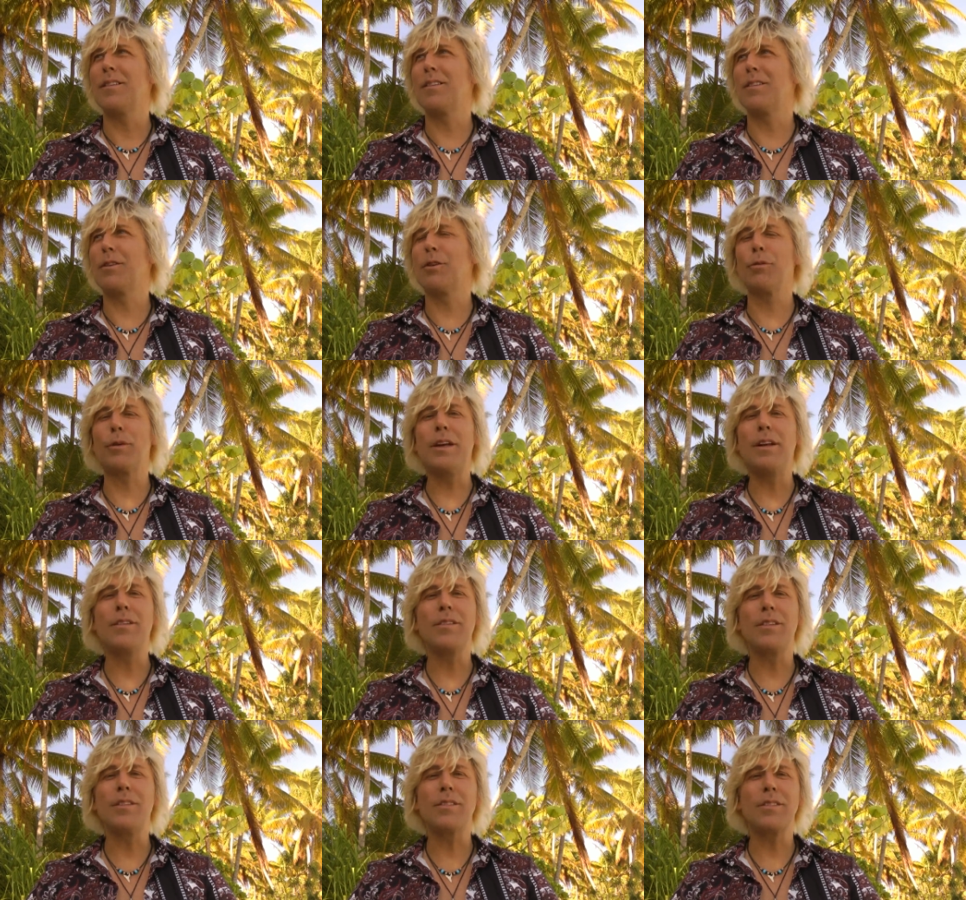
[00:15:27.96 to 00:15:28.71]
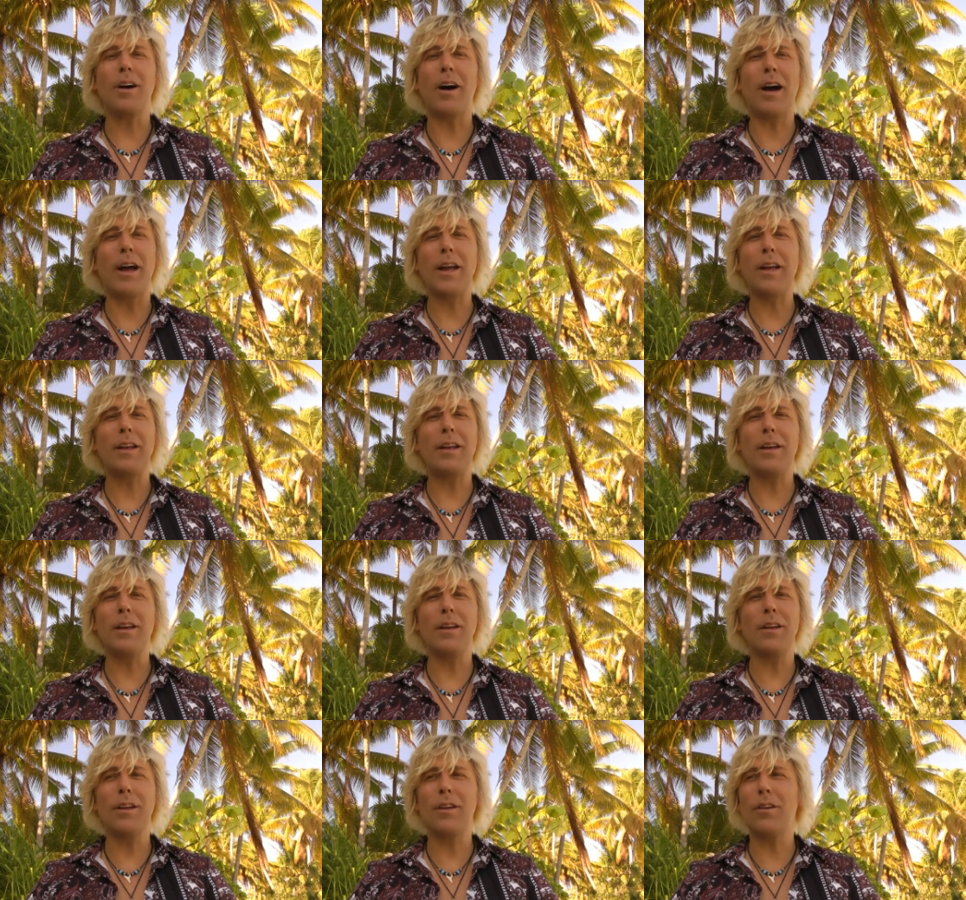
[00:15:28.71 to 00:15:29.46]
the Green
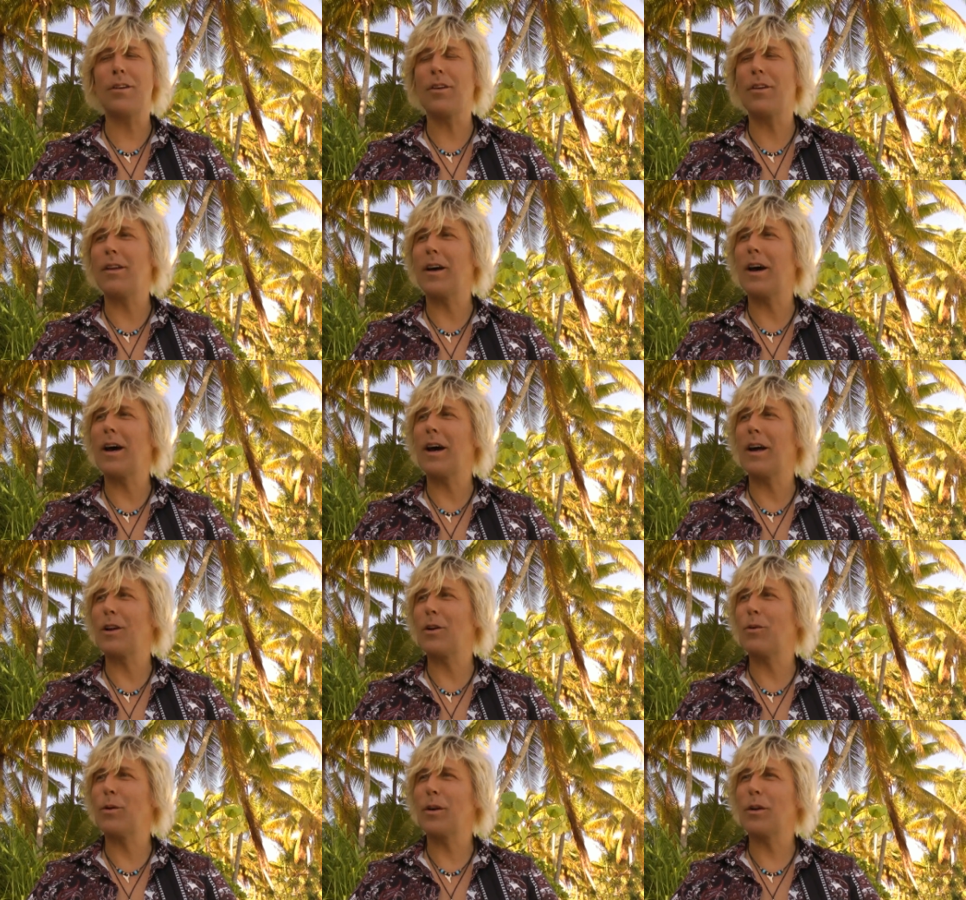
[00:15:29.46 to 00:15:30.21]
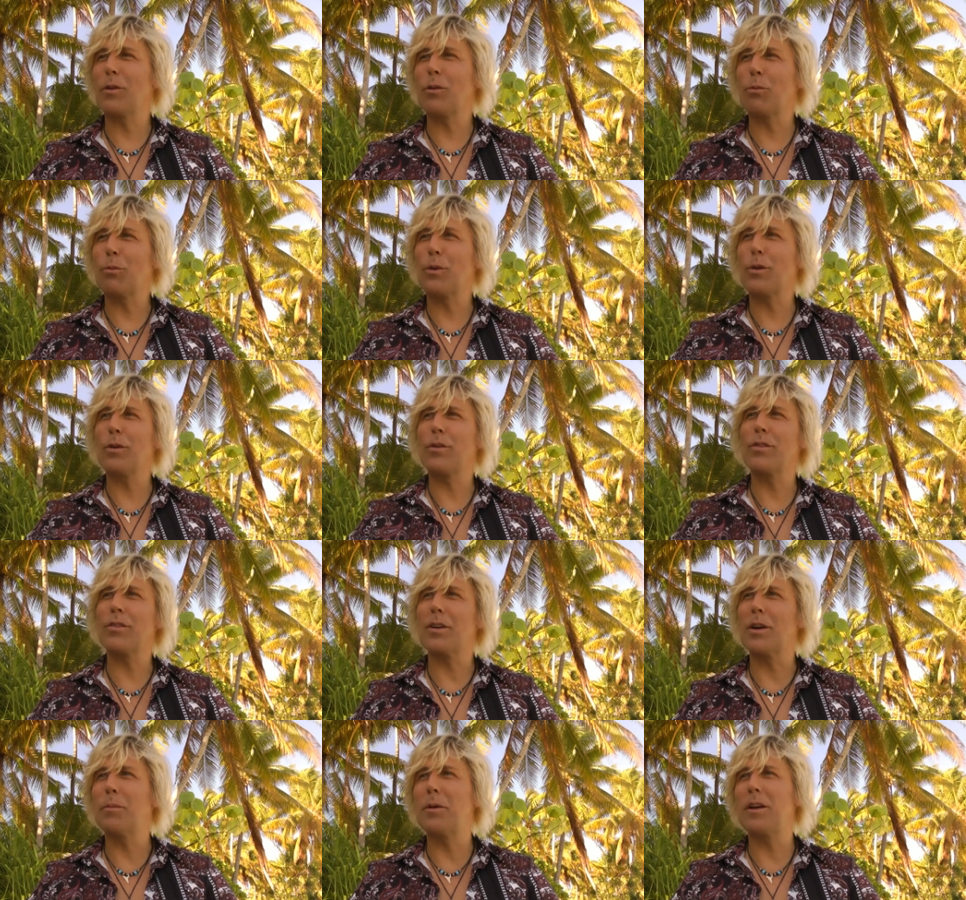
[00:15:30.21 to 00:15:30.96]
Society and all that, and going to the World
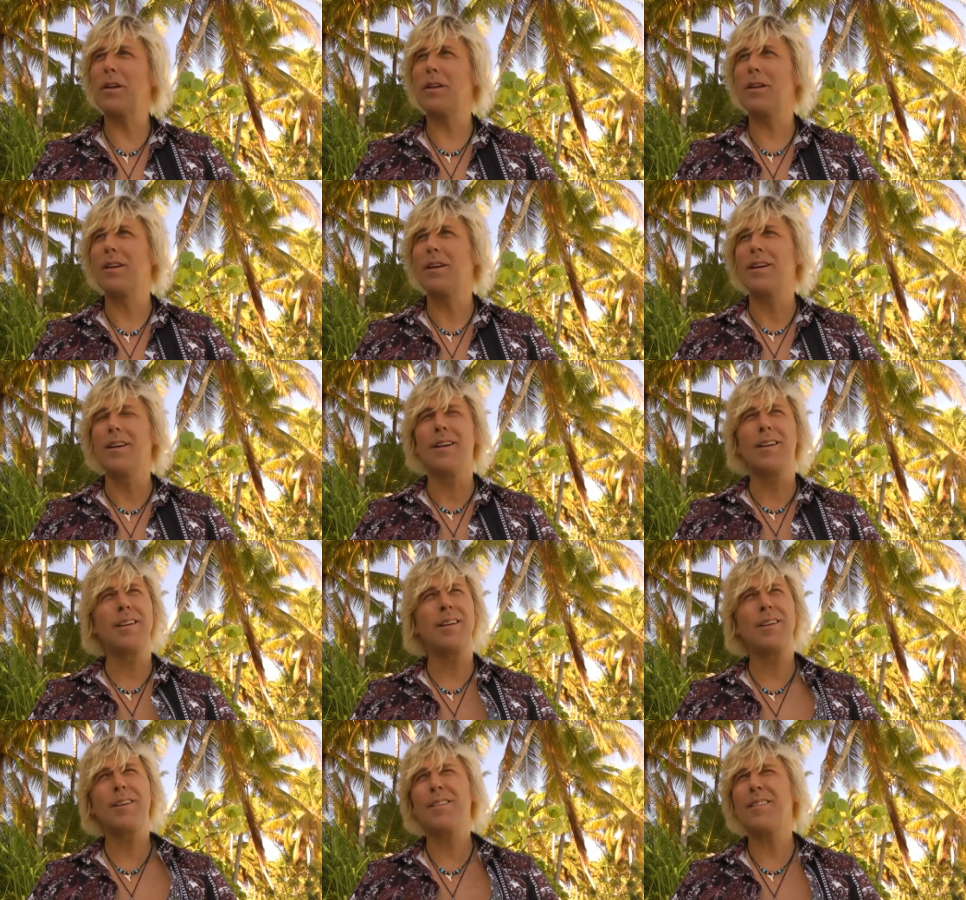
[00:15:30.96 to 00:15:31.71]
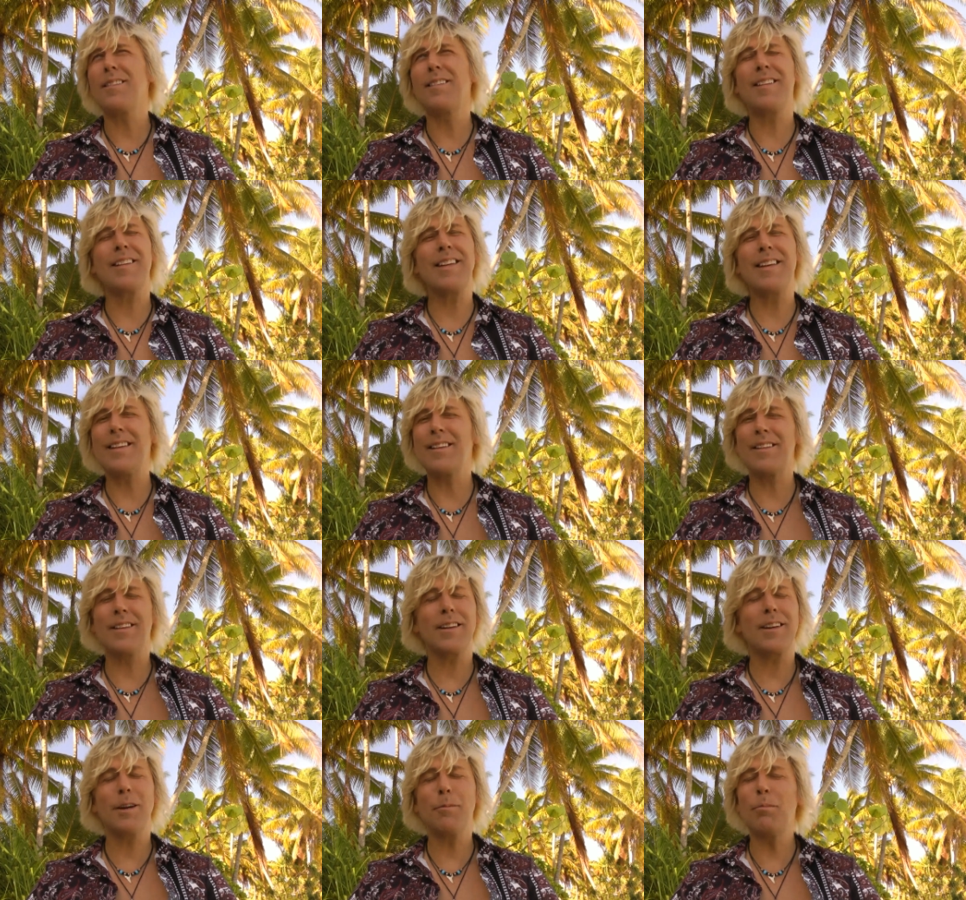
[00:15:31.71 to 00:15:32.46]
Summit, and you know, Eh,
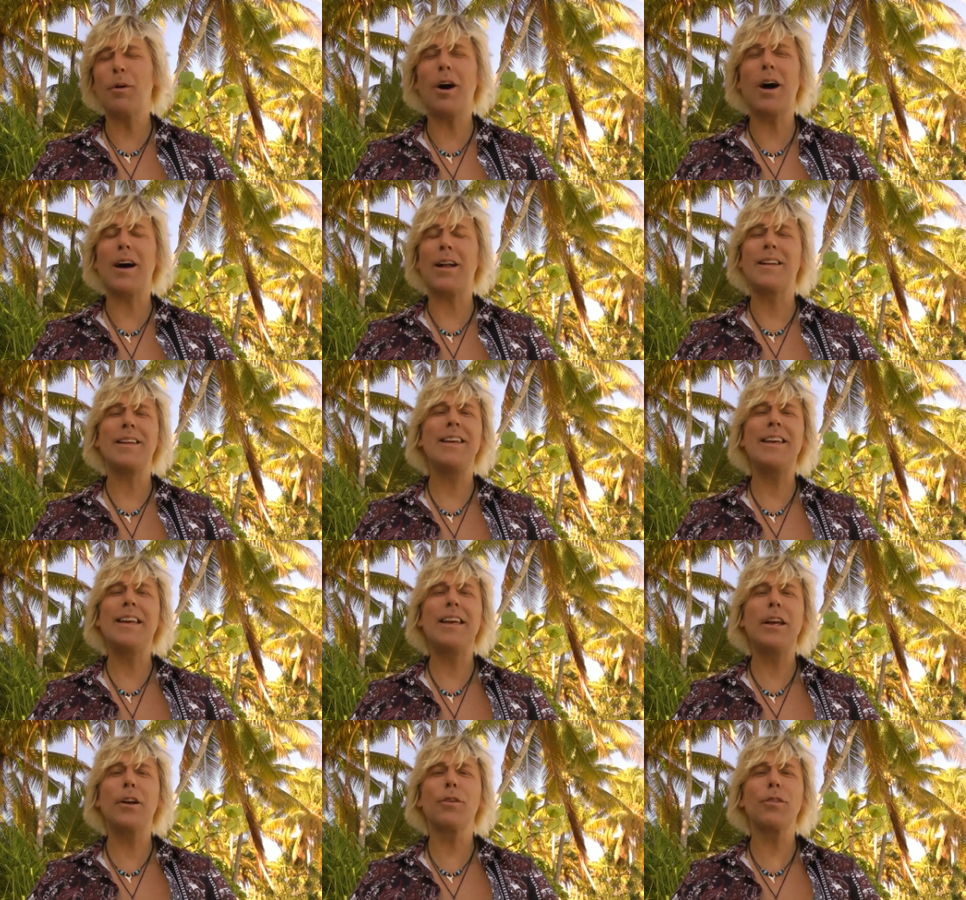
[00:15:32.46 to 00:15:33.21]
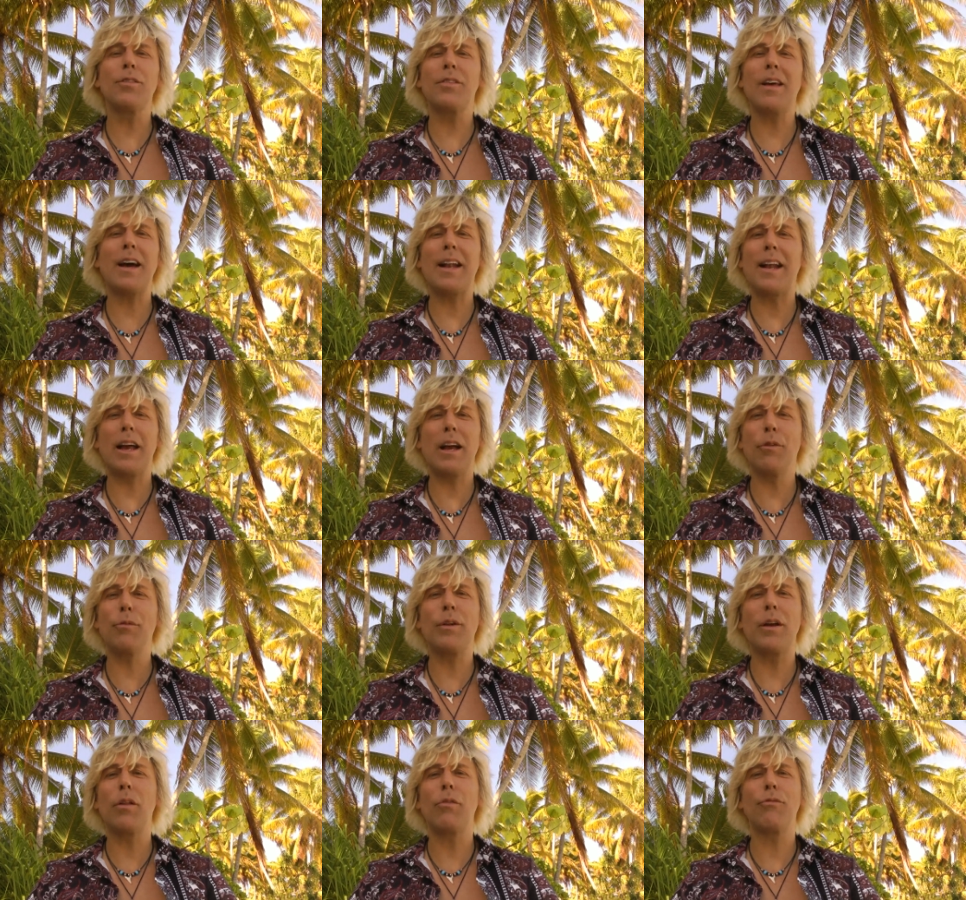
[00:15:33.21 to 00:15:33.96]
come on, he hears that
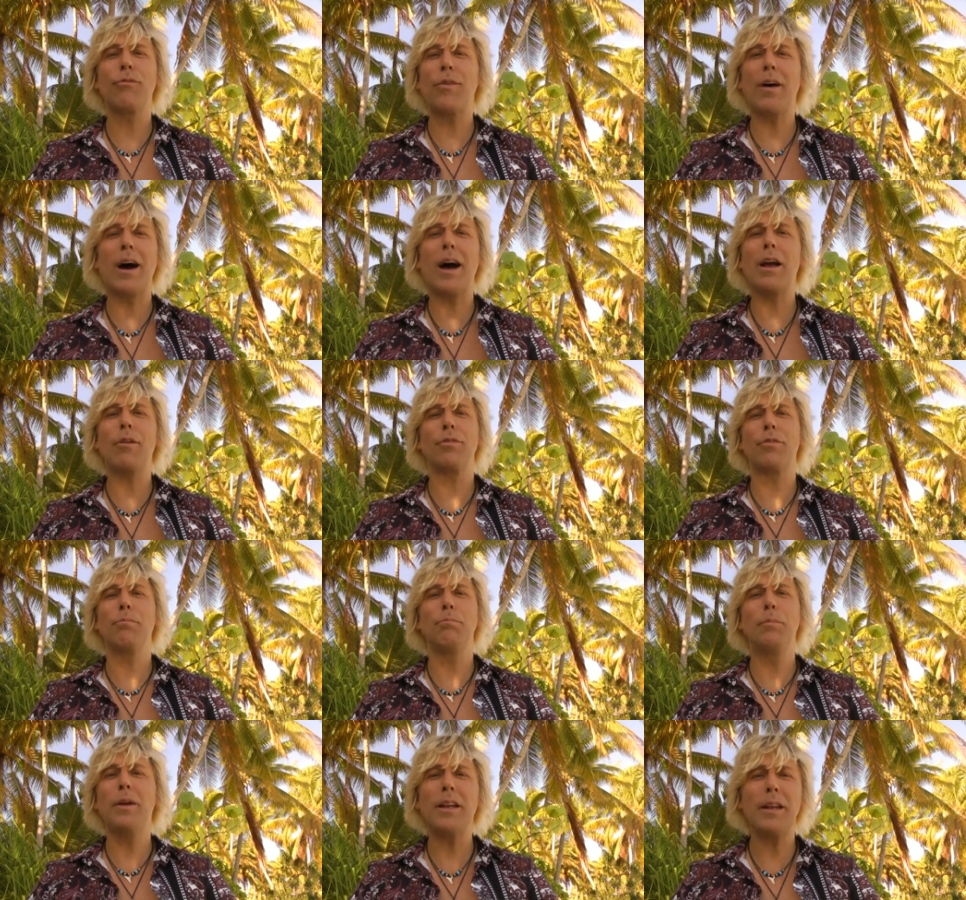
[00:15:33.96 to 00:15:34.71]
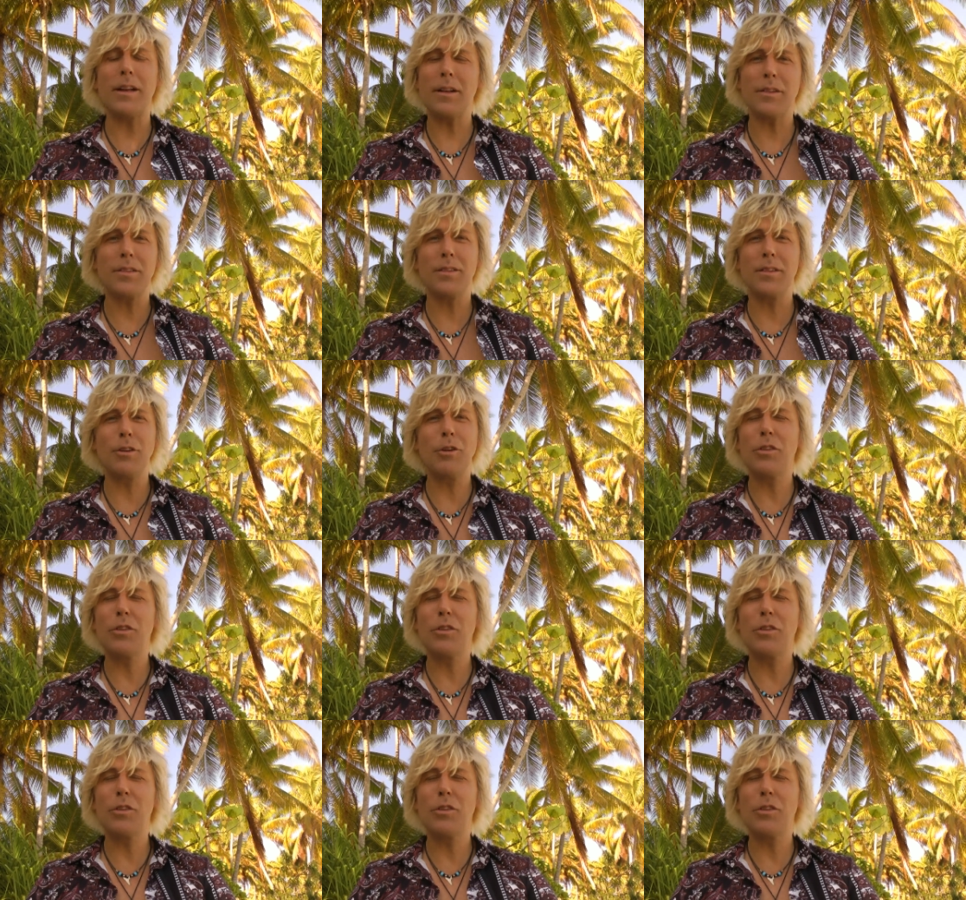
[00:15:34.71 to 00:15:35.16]
every five minutes.